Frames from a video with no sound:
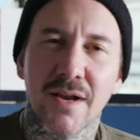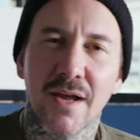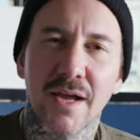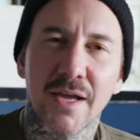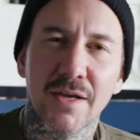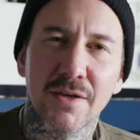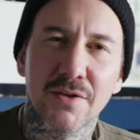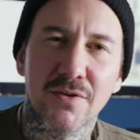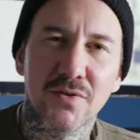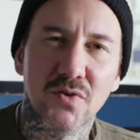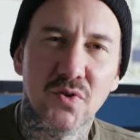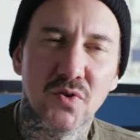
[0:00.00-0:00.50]

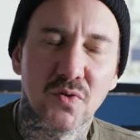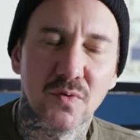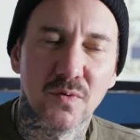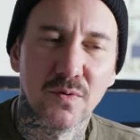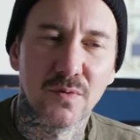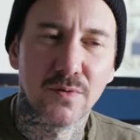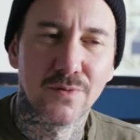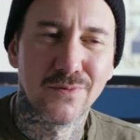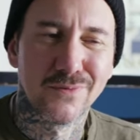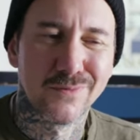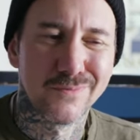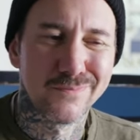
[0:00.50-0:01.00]
like
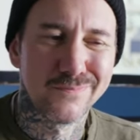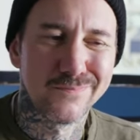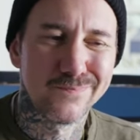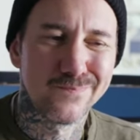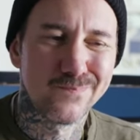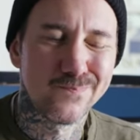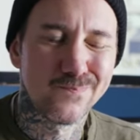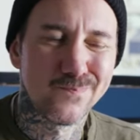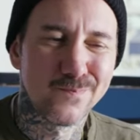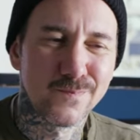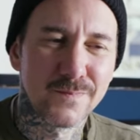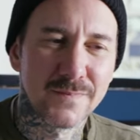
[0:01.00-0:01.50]
to
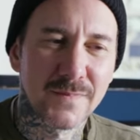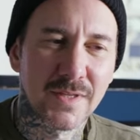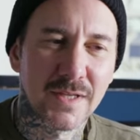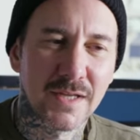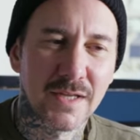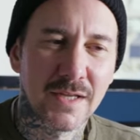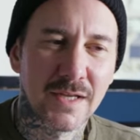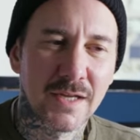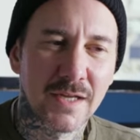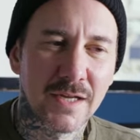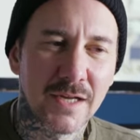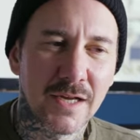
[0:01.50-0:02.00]

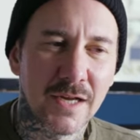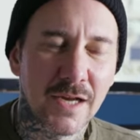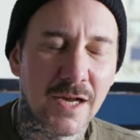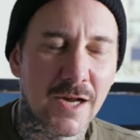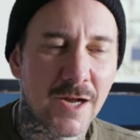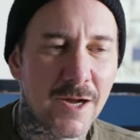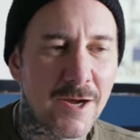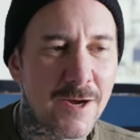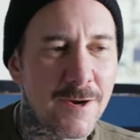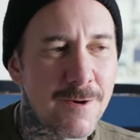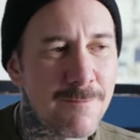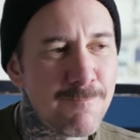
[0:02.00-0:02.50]

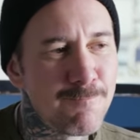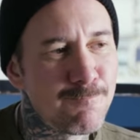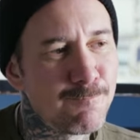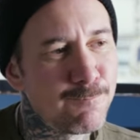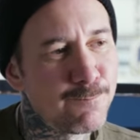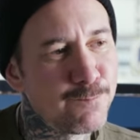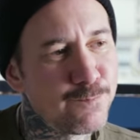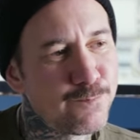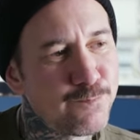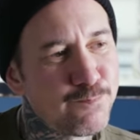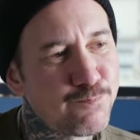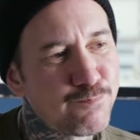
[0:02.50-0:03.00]

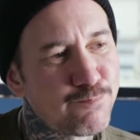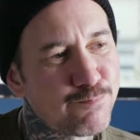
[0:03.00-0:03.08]
um,